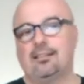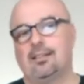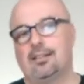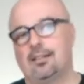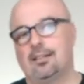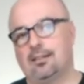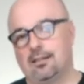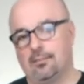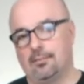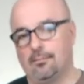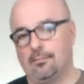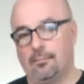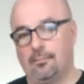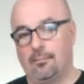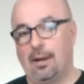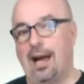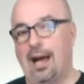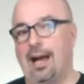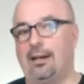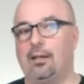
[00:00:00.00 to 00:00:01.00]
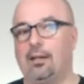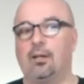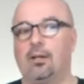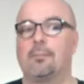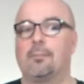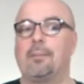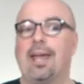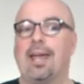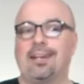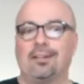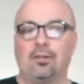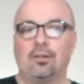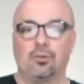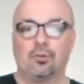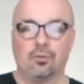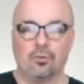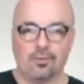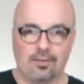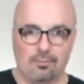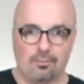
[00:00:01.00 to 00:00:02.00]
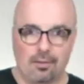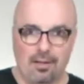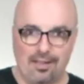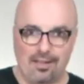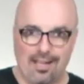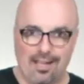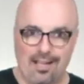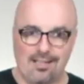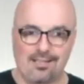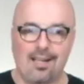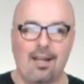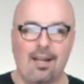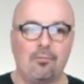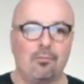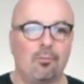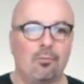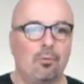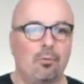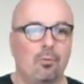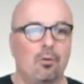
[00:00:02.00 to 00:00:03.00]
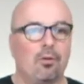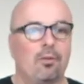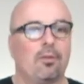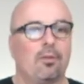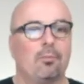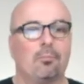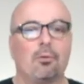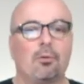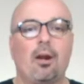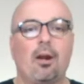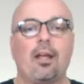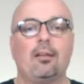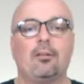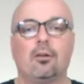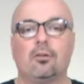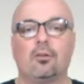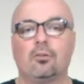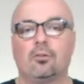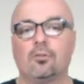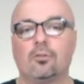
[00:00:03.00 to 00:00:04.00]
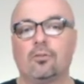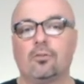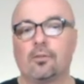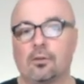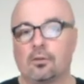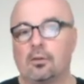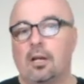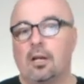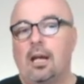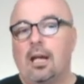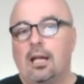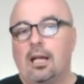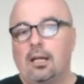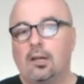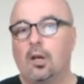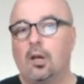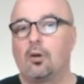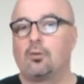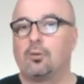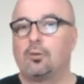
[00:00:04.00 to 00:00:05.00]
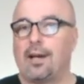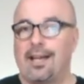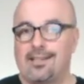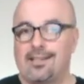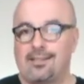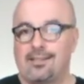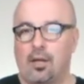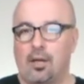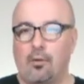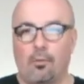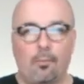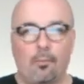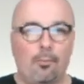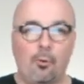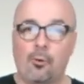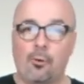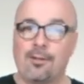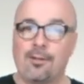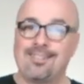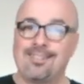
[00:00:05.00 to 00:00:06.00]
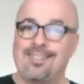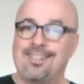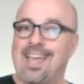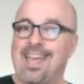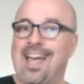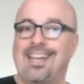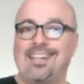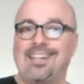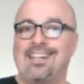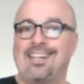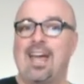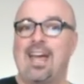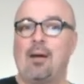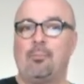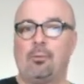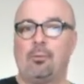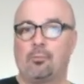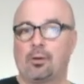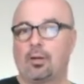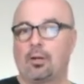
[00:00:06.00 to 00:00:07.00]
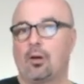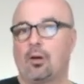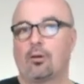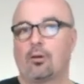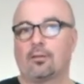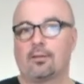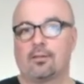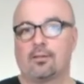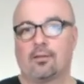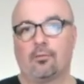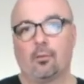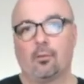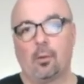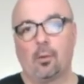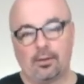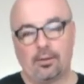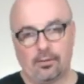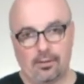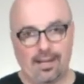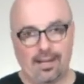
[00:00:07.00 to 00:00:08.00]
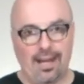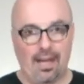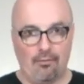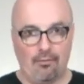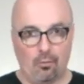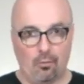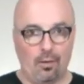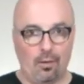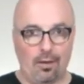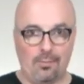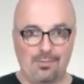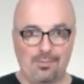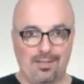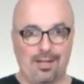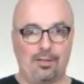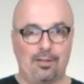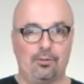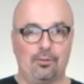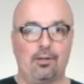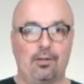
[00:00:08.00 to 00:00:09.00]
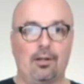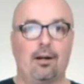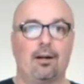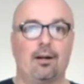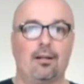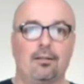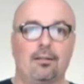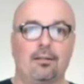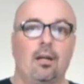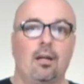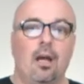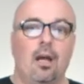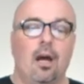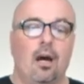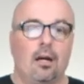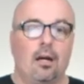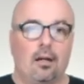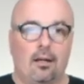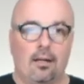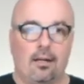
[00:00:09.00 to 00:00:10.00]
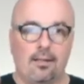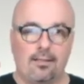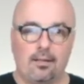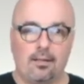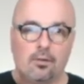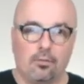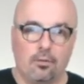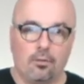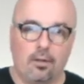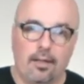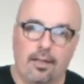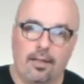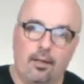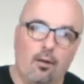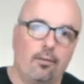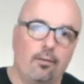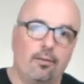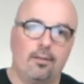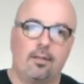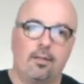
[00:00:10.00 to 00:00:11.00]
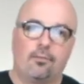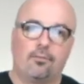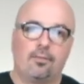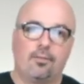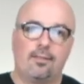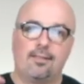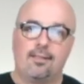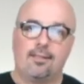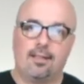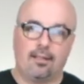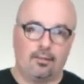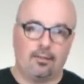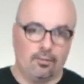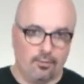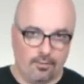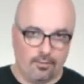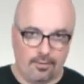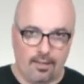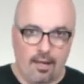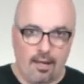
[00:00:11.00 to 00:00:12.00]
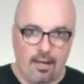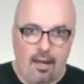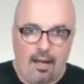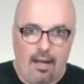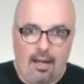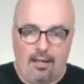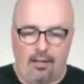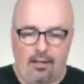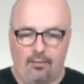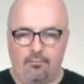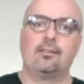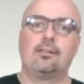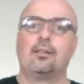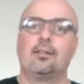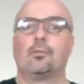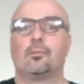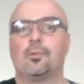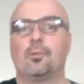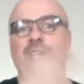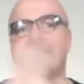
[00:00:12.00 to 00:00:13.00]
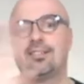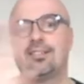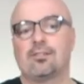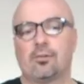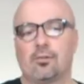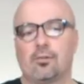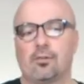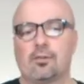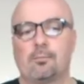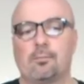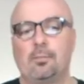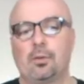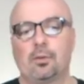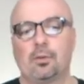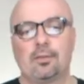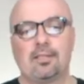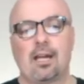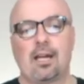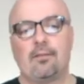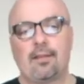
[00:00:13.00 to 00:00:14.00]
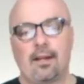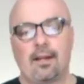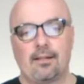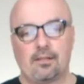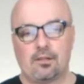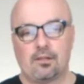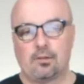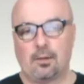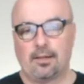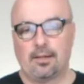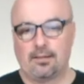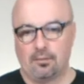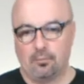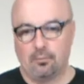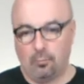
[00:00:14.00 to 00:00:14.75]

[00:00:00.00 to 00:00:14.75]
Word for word: then the, I go to Mangools and run that site report, the Bright Local for local S E O reports. That can happen regardless of whether they have a website or not, because uh, it'll look at all the different signals. And the research builds out that strengths and